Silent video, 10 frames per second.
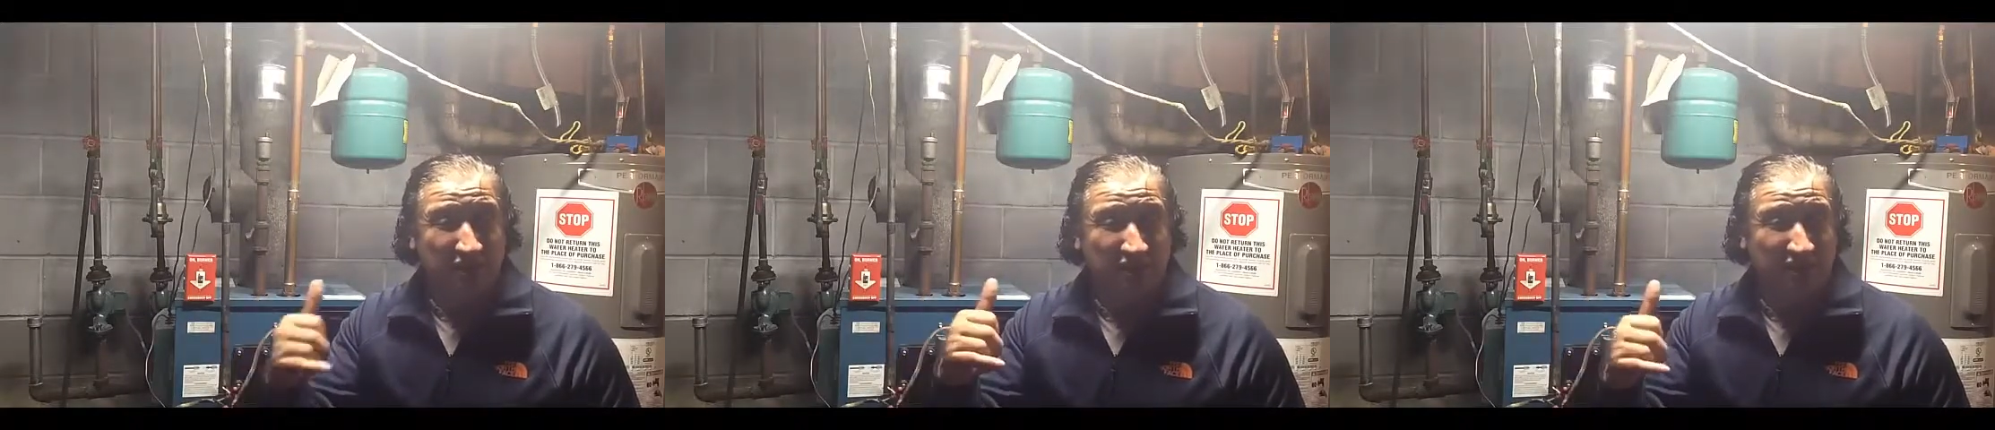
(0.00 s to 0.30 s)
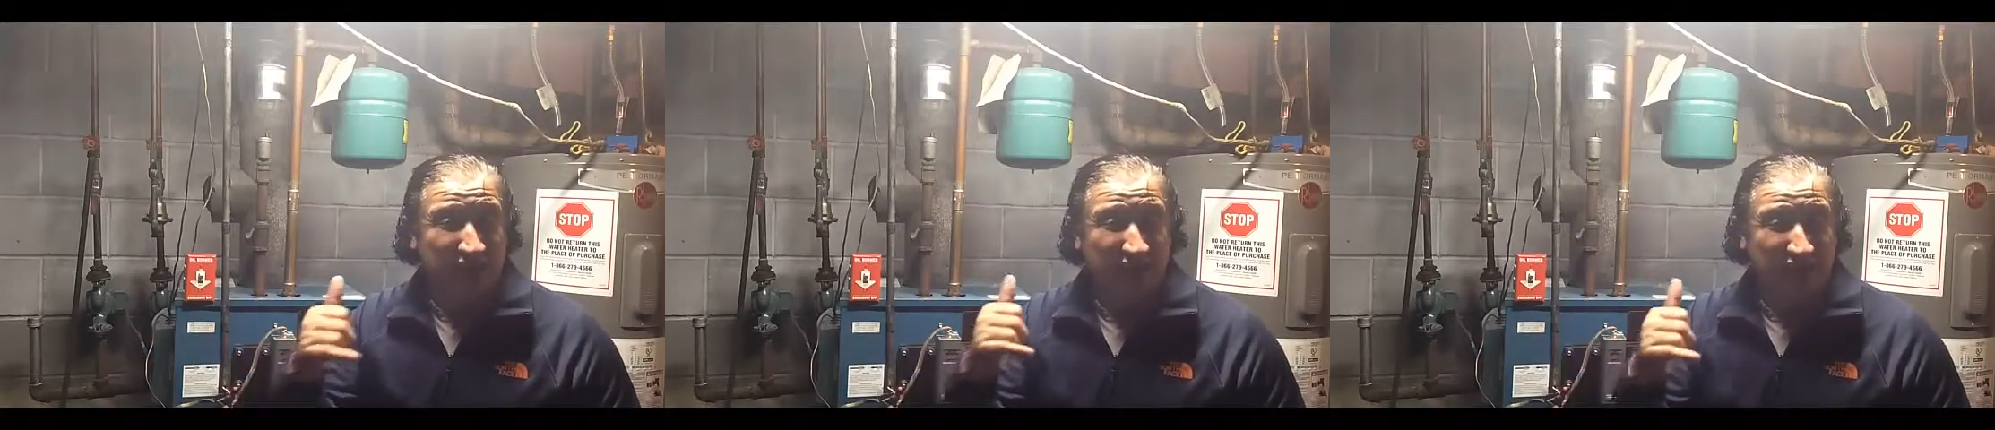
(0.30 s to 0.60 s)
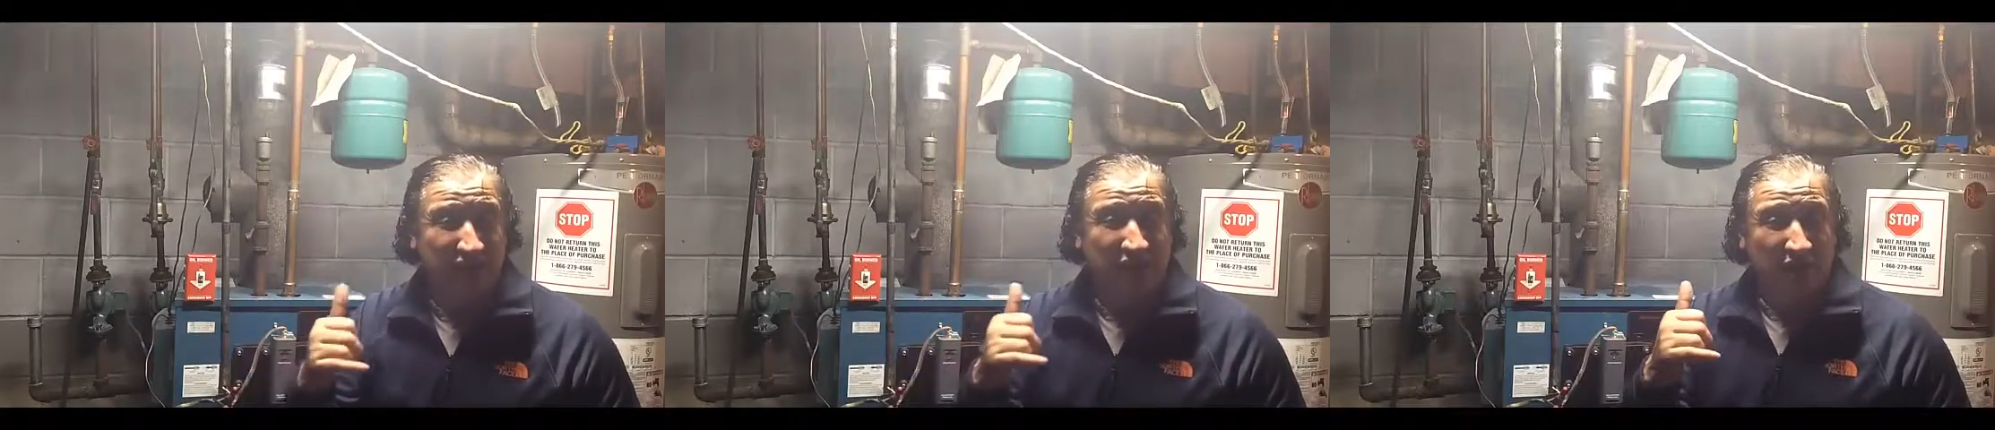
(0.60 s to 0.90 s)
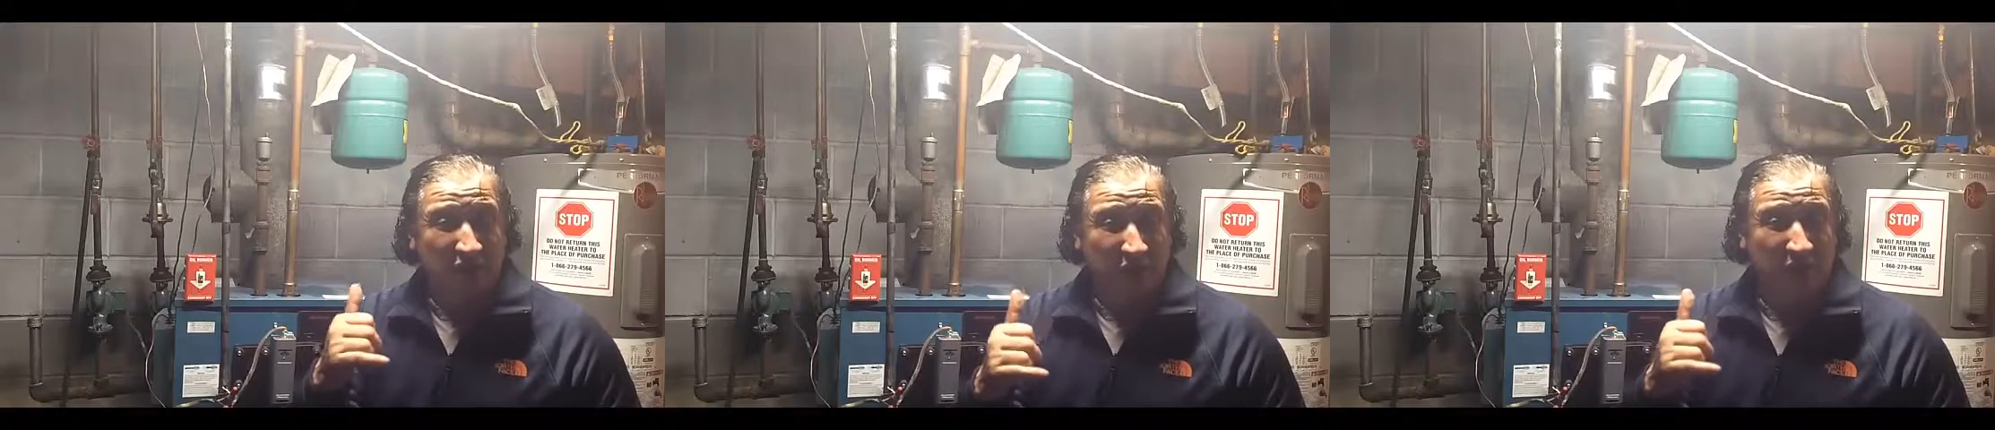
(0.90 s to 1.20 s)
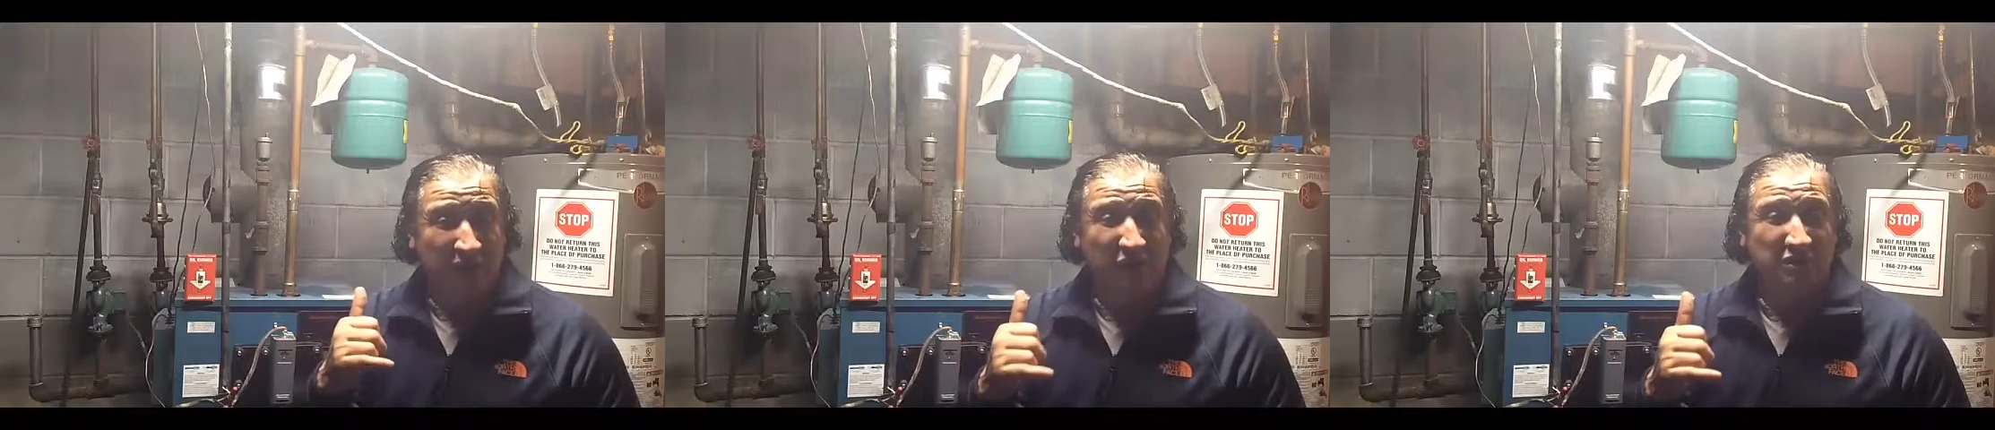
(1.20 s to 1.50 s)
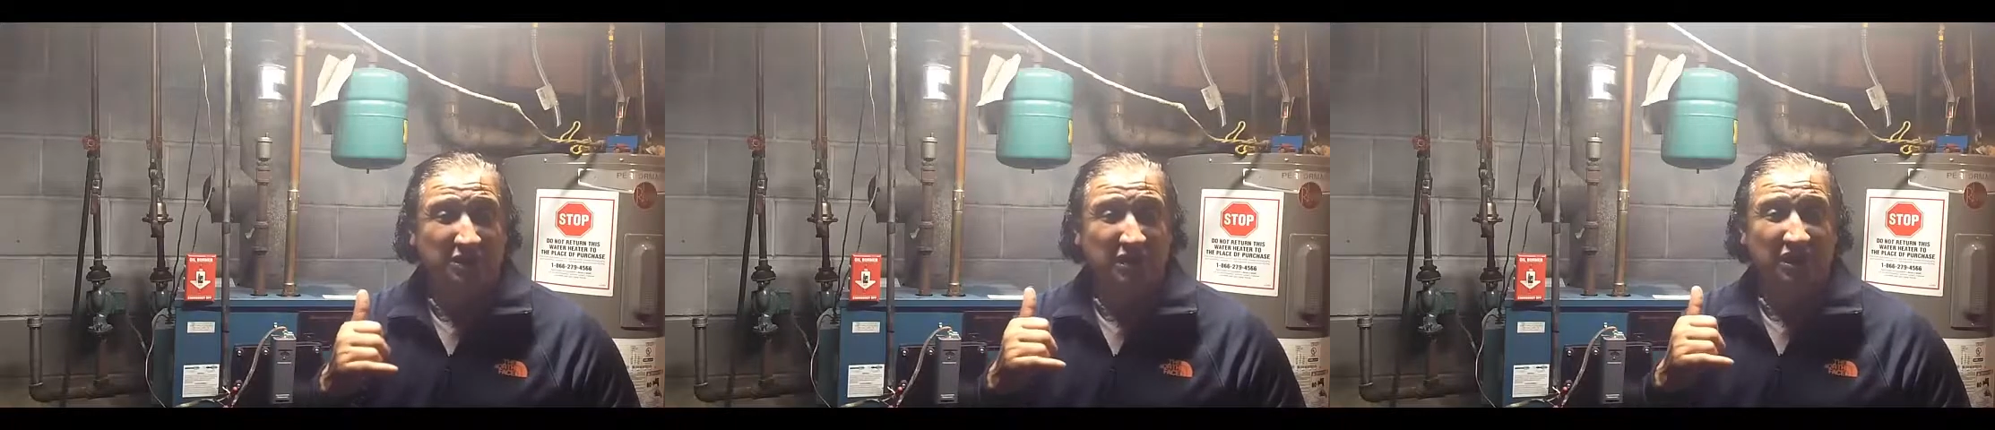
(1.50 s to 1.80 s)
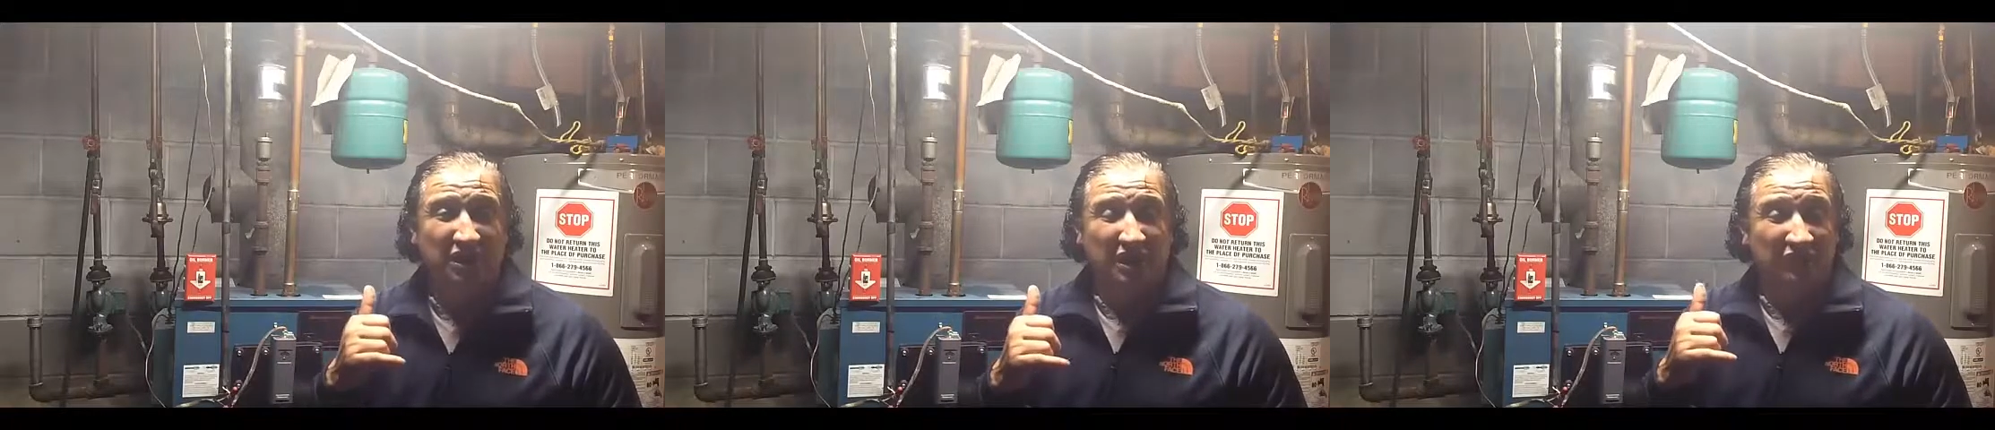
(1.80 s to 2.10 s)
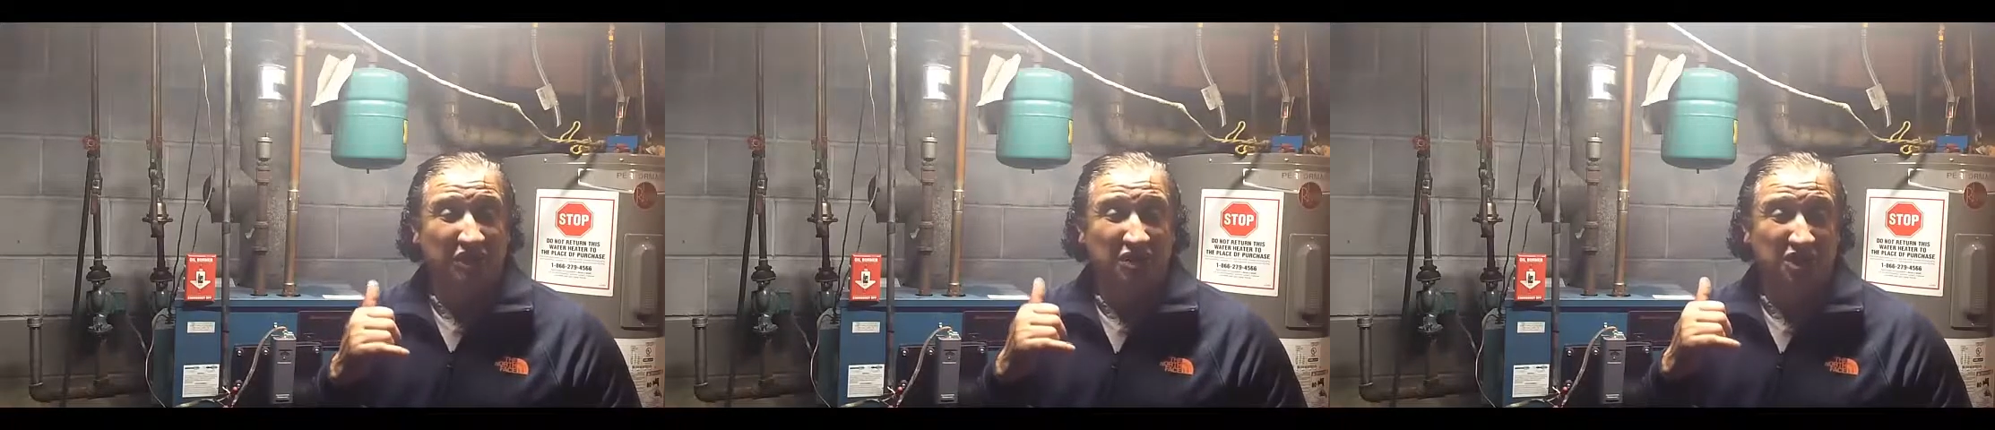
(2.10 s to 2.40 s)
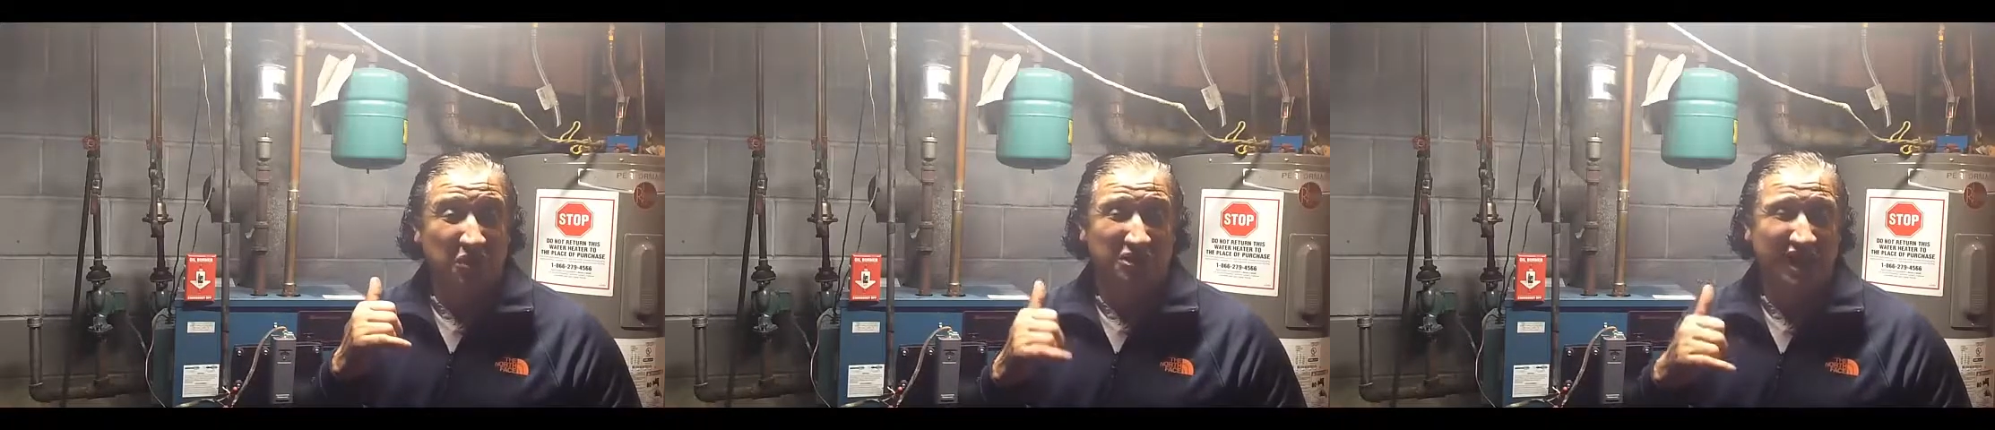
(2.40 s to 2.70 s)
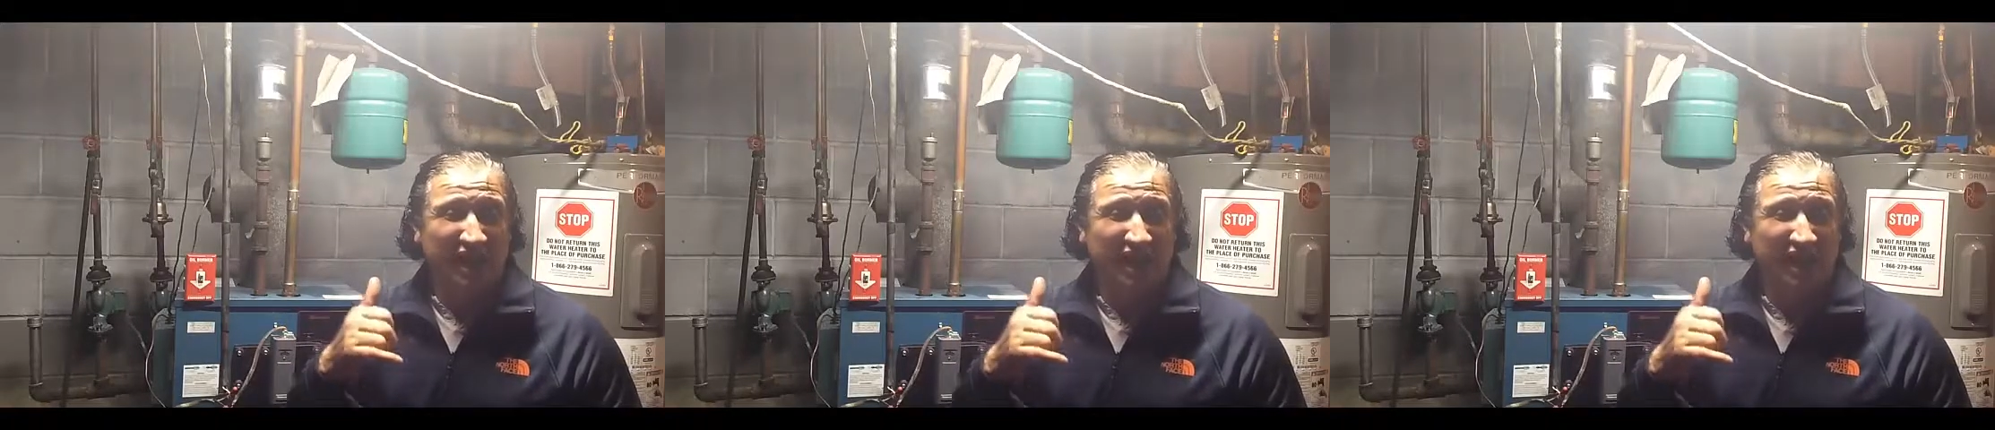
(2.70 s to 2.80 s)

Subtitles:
At least my mother was even though she always